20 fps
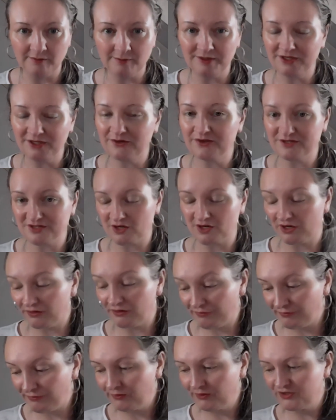Because
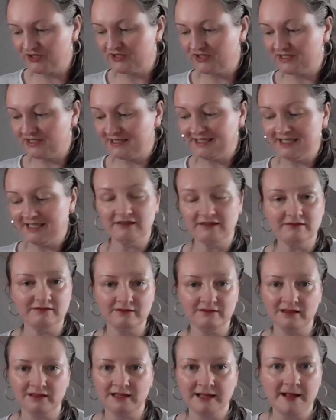unfortunately,
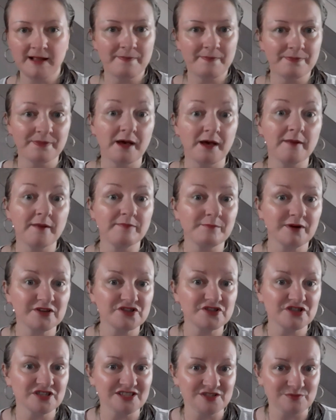not
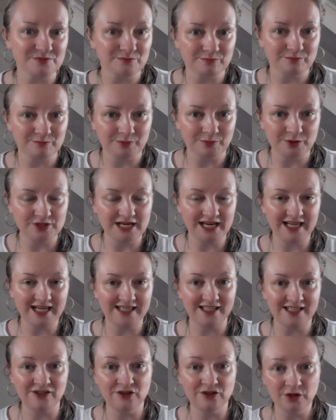much is most
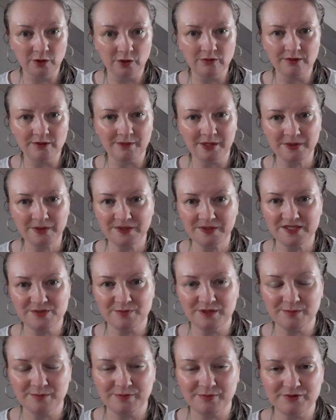likely known about these
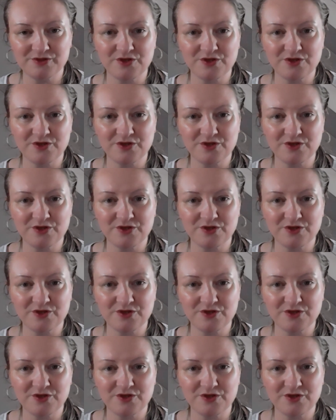people.